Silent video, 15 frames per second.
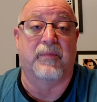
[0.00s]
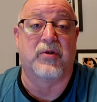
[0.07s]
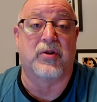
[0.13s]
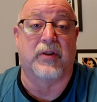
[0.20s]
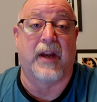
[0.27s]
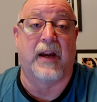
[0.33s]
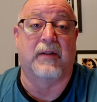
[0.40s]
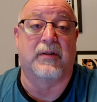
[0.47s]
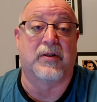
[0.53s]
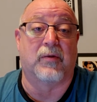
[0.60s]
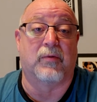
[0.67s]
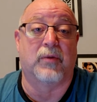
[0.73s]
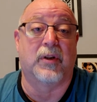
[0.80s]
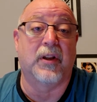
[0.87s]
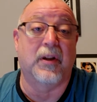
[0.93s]
So that was a
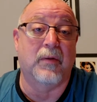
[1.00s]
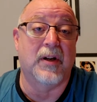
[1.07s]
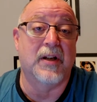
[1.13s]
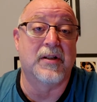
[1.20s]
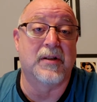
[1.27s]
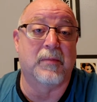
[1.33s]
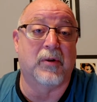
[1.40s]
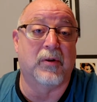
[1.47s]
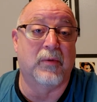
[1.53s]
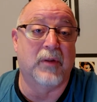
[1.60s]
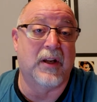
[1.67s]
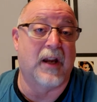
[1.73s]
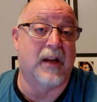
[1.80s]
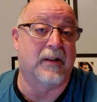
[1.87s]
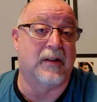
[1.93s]
really reasonable.
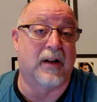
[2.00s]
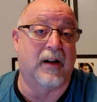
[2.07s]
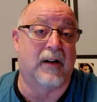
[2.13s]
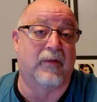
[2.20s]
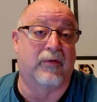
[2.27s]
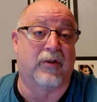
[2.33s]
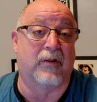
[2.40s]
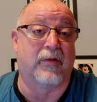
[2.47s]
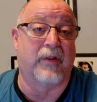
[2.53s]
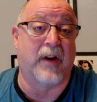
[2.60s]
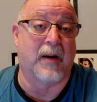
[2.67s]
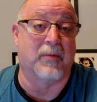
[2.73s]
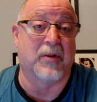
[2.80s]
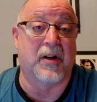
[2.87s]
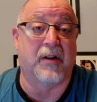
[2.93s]
We ate there for a
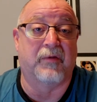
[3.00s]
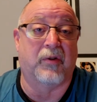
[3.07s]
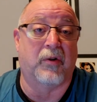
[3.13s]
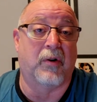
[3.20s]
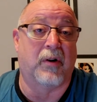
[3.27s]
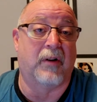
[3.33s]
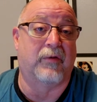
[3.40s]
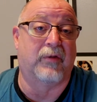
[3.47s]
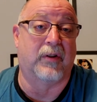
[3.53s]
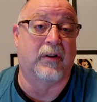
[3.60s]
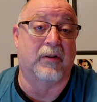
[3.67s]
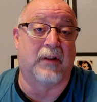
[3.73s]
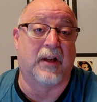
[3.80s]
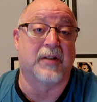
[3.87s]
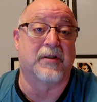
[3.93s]
family of 4
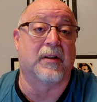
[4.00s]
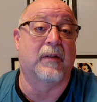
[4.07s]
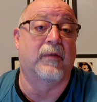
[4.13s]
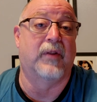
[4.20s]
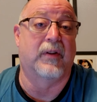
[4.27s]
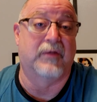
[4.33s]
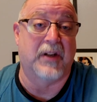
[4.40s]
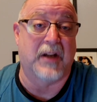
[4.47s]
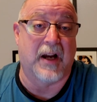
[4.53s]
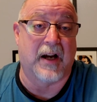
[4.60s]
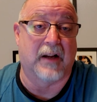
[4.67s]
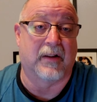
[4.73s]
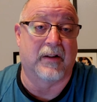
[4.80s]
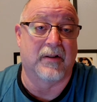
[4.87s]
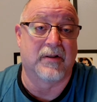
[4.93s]
for less than
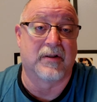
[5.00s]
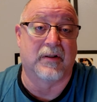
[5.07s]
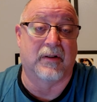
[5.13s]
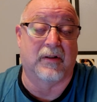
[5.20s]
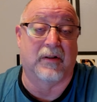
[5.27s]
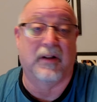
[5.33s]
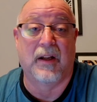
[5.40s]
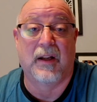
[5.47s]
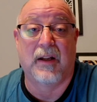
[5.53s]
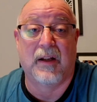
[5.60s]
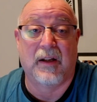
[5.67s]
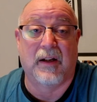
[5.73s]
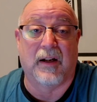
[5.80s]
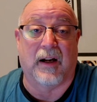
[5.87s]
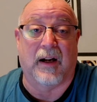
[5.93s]
$50. So
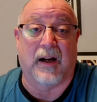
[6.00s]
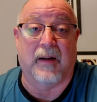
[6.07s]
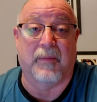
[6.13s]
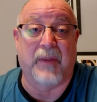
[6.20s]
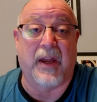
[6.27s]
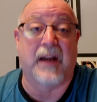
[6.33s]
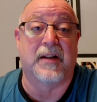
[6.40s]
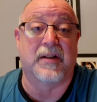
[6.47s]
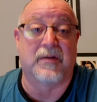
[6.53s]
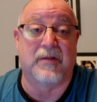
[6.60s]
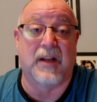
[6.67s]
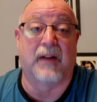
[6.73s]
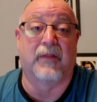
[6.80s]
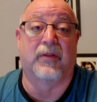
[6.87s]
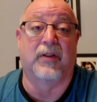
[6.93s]
that is
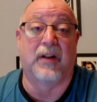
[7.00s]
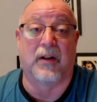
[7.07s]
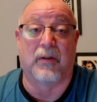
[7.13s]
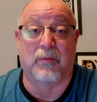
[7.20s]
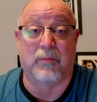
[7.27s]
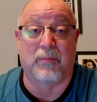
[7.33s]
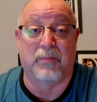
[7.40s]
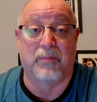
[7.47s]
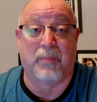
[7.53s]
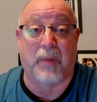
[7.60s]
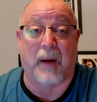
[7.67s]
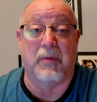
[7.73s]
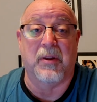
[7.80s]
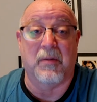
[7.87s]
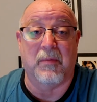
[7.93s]
definitely
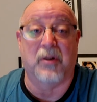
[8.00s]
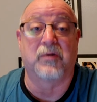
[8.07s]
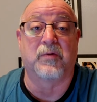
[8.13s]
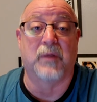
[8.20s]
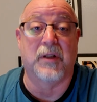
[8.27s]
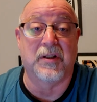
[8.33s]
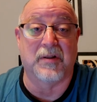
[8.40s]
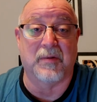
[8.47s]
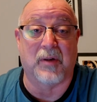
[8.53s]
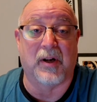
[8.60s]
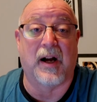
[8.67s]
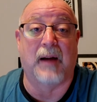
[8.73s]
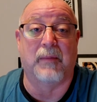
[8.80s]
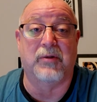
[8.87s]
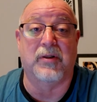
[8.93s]
probably the most reasonable
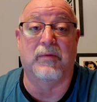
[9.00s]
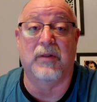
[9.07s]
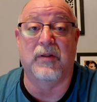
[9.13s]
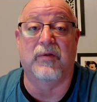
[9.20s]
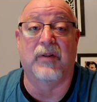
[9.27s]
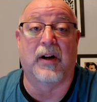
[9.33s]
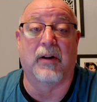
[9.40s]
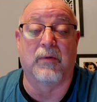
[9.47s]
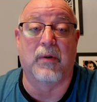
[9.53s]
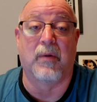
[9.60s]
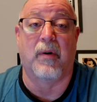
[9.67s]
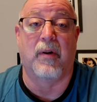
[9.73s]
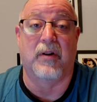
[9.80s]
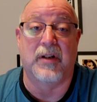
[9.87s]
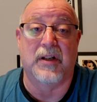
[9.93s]
option we found when
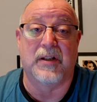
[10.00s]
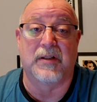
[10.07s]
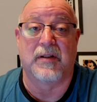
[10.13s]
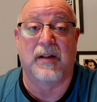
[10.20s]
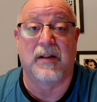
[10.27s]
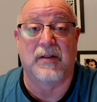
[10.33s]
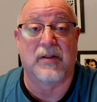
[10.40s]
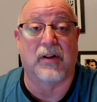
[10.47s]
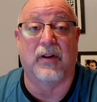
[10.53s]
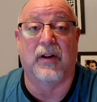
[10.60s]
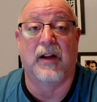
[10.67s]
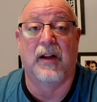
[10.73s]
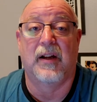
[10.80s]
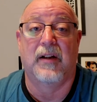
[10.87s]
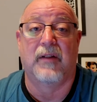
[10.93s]
we were in Disney. So
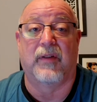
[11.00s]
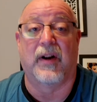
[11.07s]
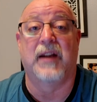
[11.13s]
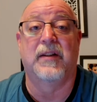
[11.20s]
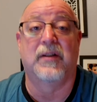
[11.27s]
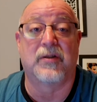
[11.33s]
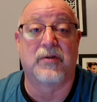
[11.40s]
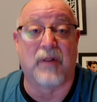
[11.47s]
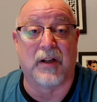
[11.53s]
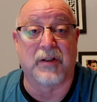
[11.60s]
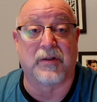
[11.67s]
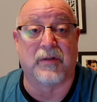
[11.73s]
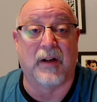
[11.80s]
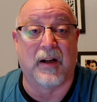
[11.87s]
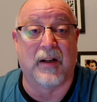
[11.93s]
find those
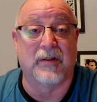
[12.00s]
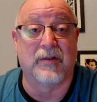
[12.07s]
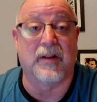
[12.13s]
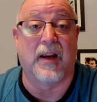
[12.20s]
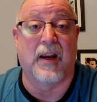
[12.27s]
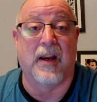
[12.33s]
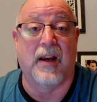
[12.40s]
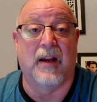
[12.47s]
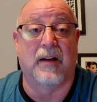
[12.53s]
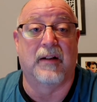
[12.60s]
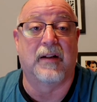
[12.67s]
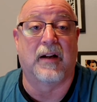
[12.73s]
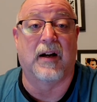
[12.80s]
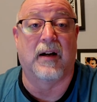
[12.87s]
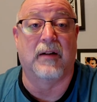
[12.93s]
restaurants
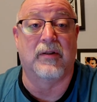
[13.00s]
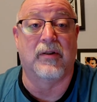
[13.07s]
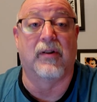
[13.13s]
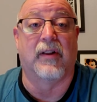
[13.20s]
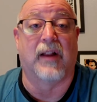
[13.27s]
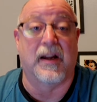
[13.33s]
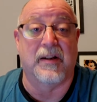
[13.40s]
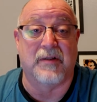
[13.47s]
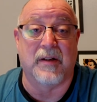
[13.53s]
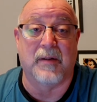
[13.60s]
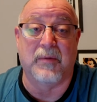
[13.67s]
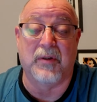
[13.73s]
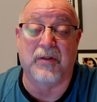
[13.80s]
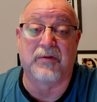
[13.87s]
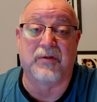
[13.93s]
and utilize
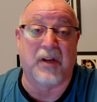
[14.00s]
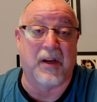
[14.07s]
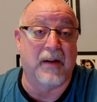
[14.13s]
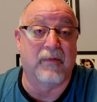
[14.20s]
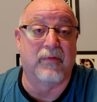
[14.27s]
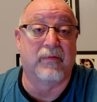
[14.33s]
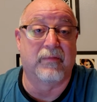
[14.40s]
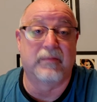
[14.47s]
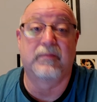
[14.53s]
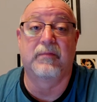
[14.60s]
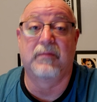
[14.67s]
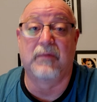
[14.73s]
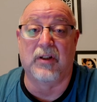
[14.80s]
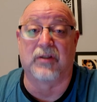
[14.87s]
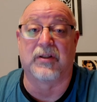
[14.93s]
them. You'll save
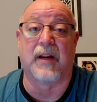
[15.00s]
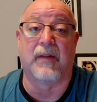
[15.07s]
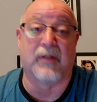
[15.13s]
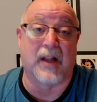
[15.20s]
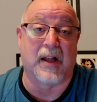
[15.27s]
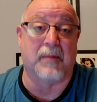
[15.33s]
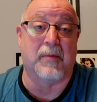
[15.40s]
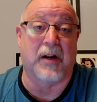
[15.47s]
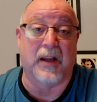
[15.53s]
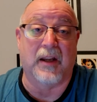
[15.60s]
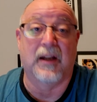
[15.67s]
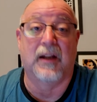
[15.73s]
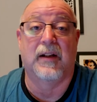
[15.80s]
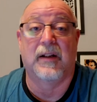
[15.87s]
a lot of money.